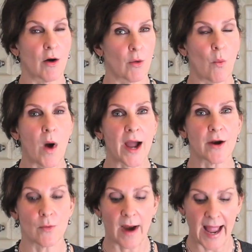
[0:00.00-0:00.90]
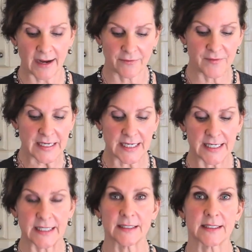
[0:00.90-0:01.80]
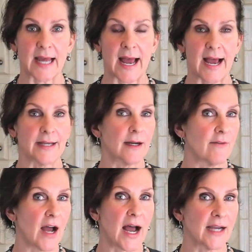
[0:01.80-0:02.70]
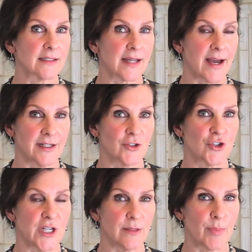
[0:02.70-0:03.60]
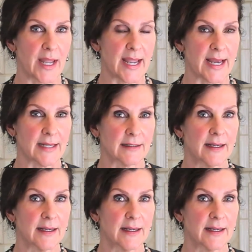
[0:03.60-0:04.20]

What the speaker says: on a wire rack fitted inside of a high-sided sheet pan.